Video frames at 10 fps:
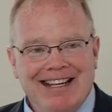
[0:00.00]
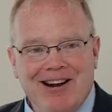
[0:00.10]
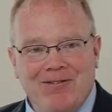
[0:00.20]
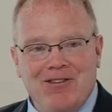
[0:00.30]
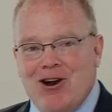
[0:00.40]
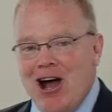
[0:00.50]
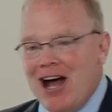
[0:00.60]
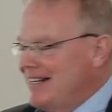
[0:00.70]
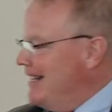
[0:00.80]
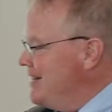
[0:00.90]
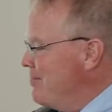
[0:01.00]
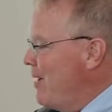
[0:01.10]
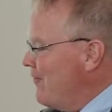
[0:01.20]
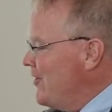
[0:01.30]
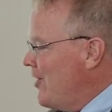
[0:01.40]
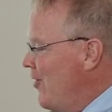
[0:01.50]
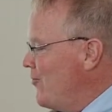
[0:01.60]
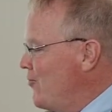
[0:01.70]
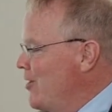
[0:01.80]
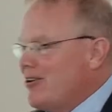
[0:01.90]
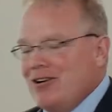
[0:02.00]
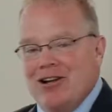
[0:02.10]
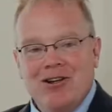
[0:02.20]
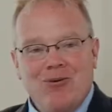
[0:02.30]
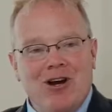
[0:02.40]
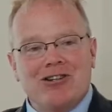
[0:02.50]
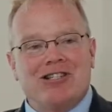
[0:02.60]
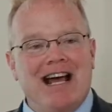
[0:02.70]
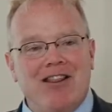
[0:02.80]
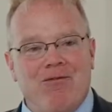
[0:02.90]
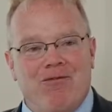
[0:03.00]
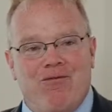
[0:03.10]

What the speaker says: If they're not in the buffy coat, where's the other